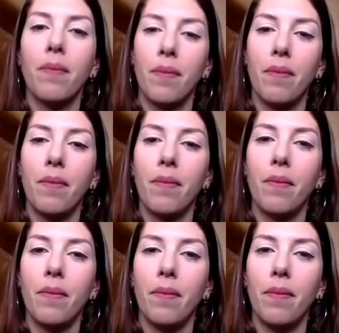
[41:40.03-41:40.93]

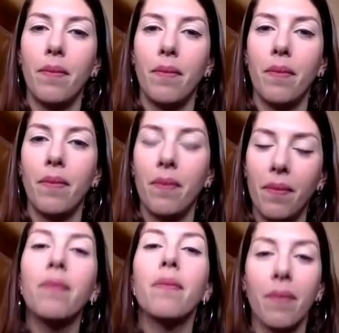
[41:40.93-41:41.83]

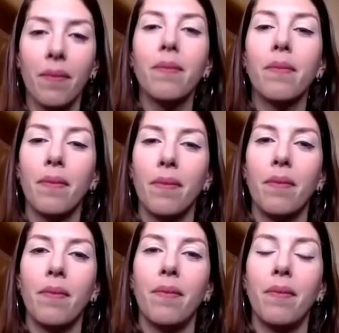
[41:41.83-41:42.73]

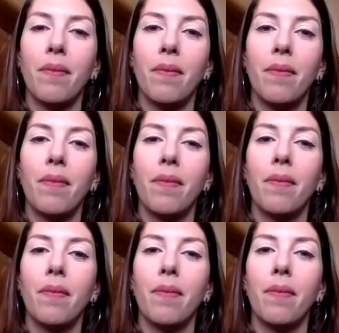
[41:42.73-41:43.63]

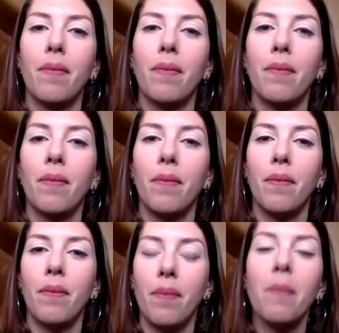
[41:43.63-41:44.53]

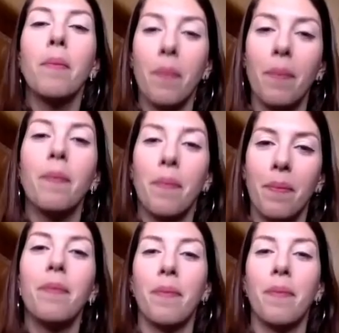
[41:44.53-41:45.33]
This person isn't speaking.